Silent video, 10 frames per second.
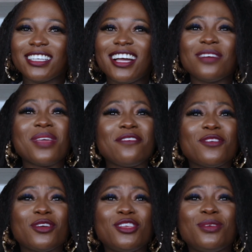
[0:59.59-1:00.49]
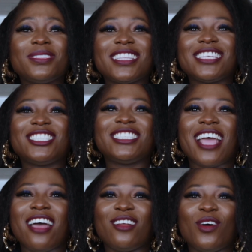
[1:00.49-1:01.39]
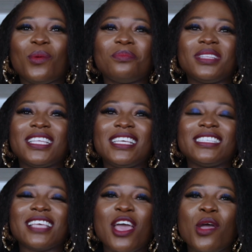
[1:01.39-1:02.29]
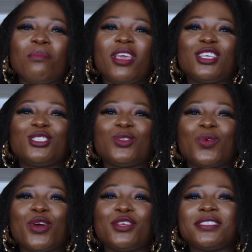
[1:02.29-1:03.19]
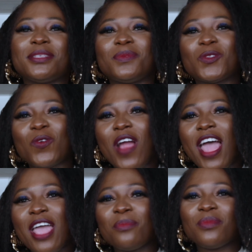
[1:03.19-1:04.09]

Um, if you're new to this channel, please make sure you subscribe,